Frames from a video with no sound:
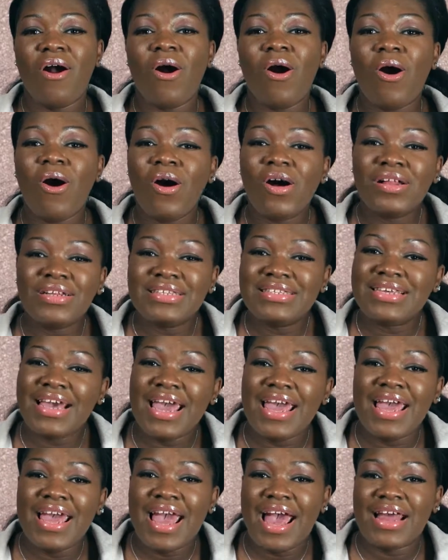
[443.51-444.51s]
all
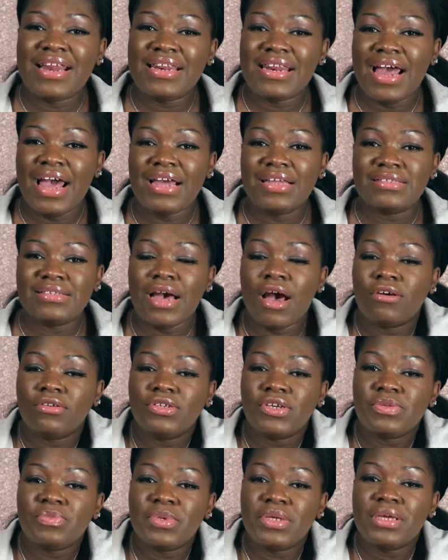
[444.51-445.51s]
day and night I'll
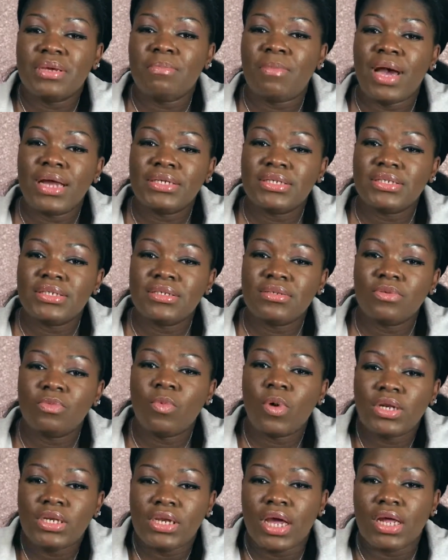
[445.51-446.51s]
just be imagining
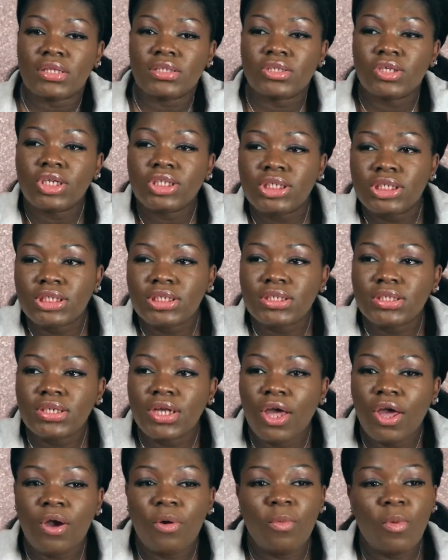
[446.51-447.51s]
what they are touching,
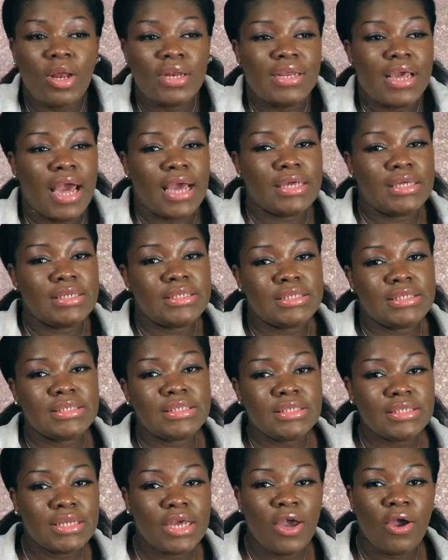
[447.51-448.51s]
what they are
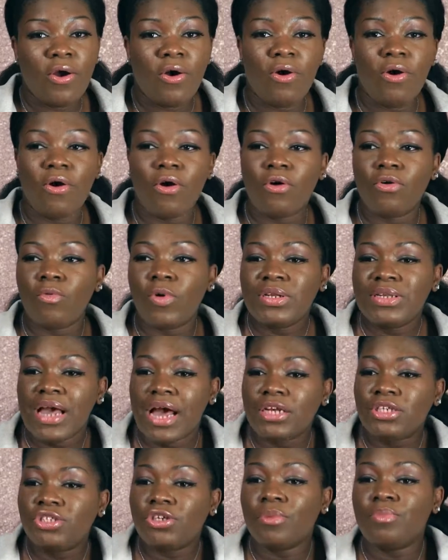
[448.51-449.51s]
hitting, or what they
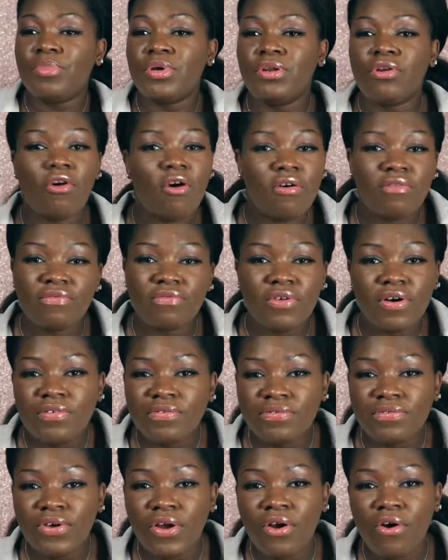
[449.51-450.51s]
are jumping off
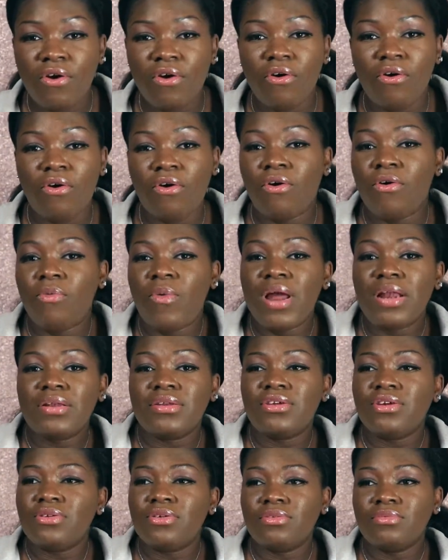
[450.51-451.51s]
of, or when
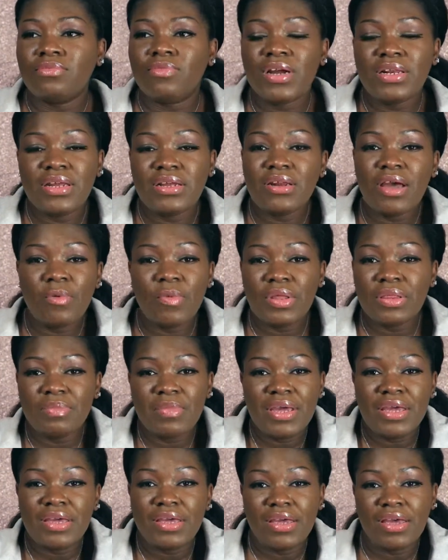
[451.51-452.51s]
they're not with
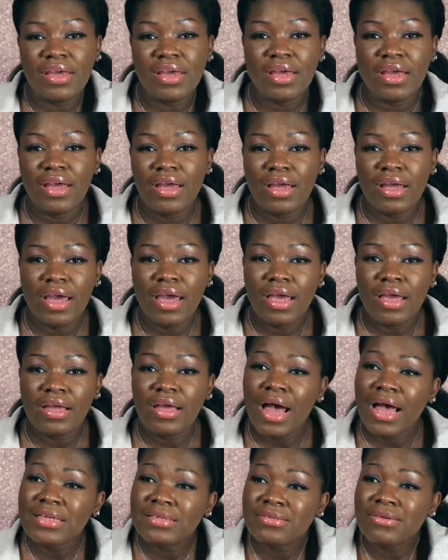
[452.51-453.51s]
me.
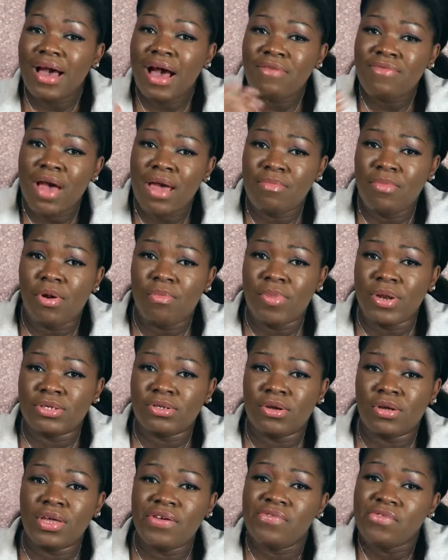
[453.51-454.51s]
I still have high blood
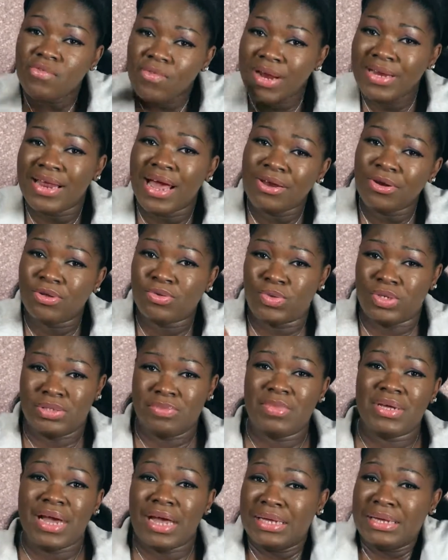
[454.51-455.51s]
pressure even when they're not with
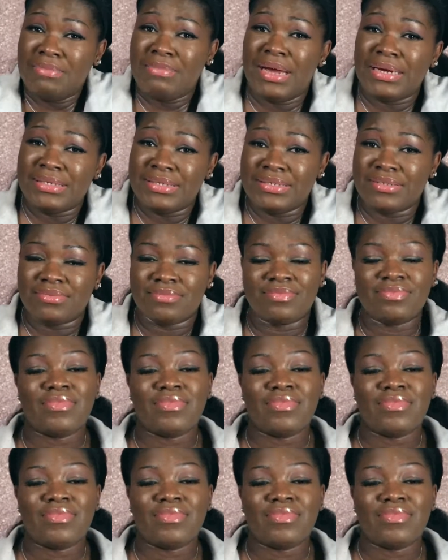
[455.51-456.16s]
me. Can you imagine?